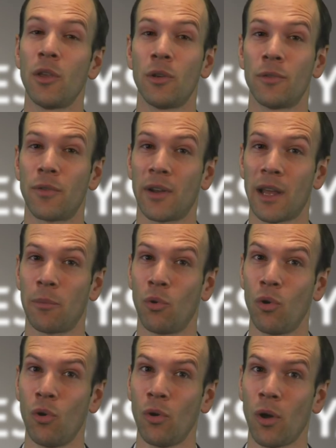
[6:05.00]
You can find out
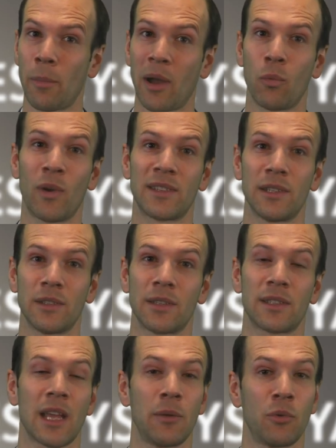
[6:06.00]
more about Wesleyan's
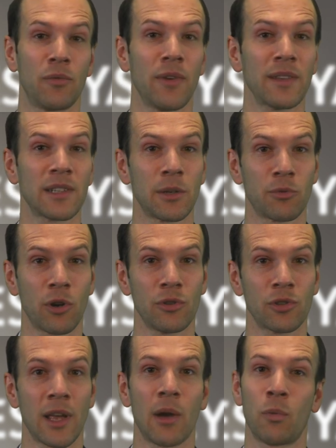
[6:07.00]
sustainable investing
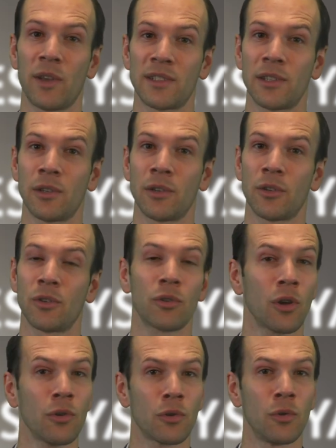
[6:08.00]
approach at
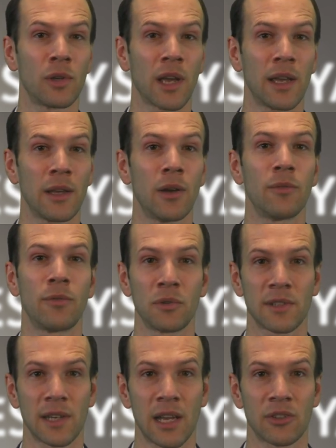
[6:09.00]

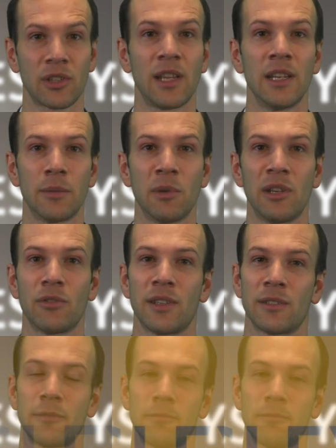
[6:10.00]
wesleyan.co.uk/intermediaries.